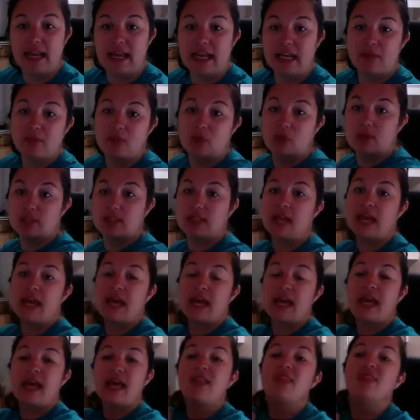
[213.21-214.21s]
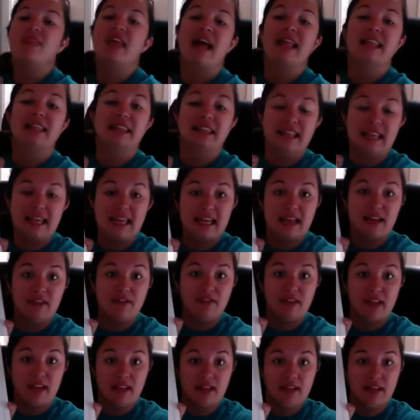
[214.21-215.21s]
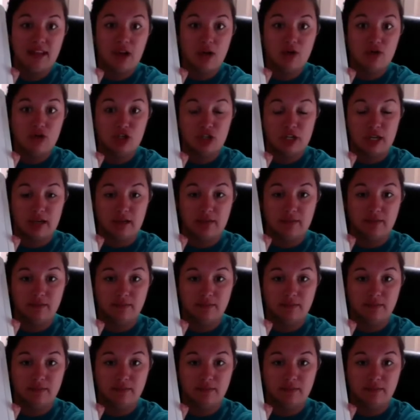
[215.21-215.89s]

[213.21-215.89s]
animals that live in the ocean,